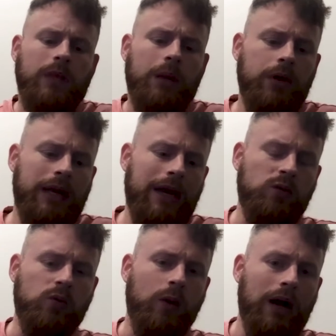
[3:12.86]
But a
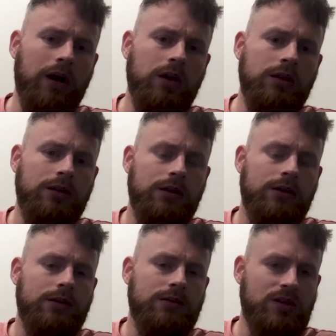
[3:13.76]

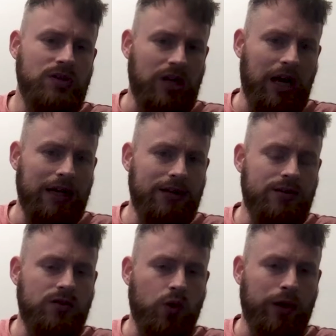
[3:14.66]
well-designed
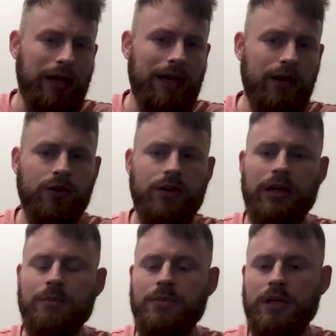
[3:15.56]
door hanger
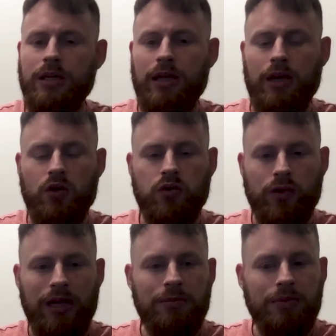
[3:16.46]
can be
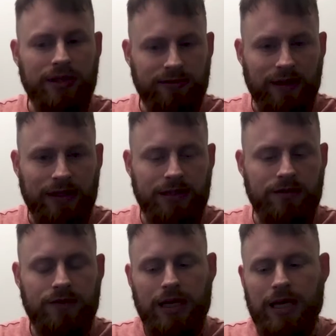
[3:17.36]
incredibly effective.
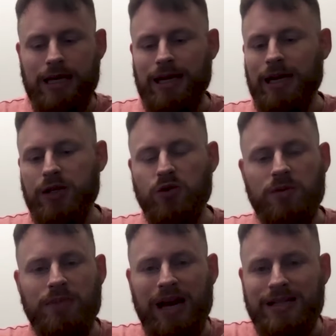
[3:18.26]
You can
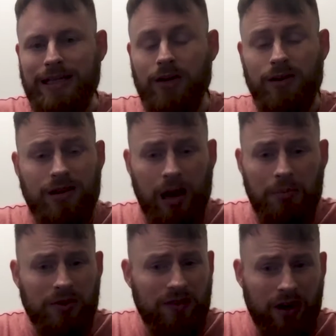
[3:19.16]
pass out a
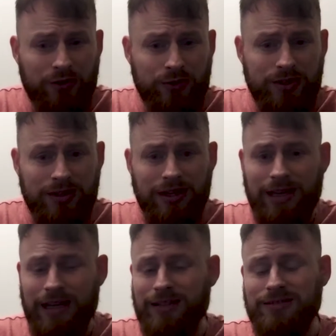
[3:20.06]
couple of hundred
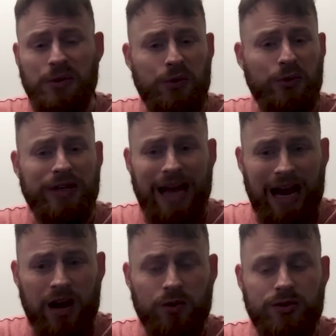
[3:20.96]
in literally an
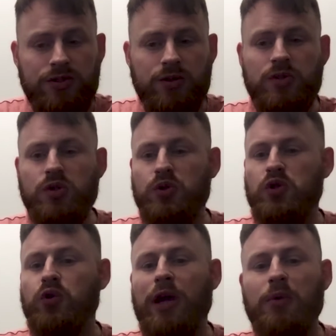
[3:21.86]
hour or two. And so it's a
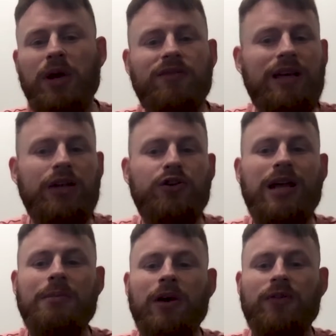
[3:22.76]
great way of getting your
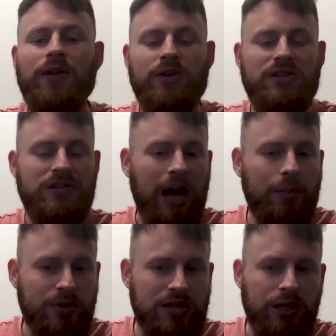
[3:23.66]
name out there. It's not
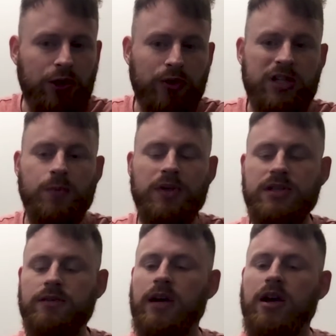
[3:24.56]
particularly
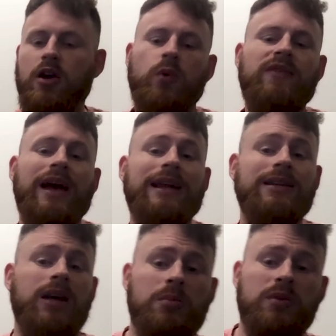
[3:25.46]
expensive. We've had a
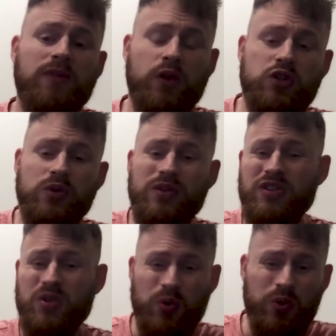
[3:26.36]
number of our students
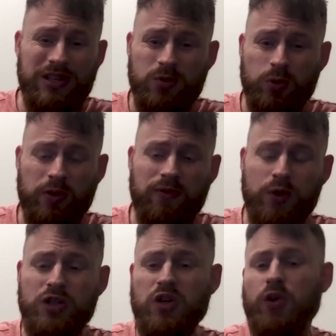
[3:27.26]
do this when they're
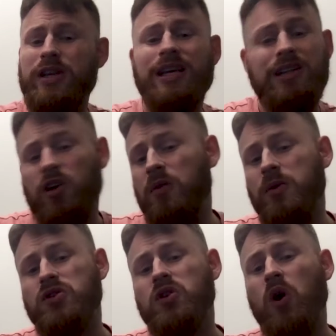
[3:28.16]
first starting, and it
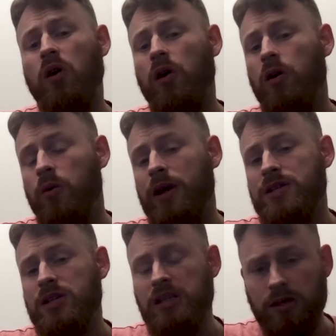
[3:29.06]
almost
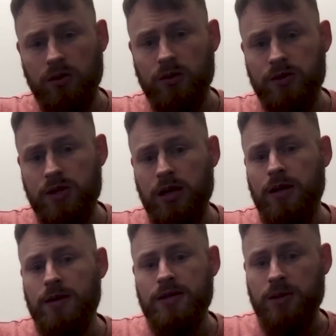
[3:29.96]
always yields
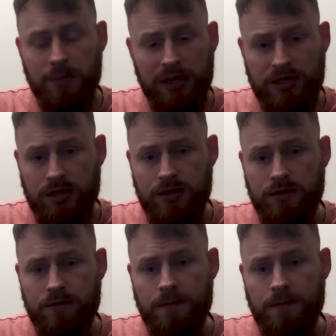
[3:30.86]
some business.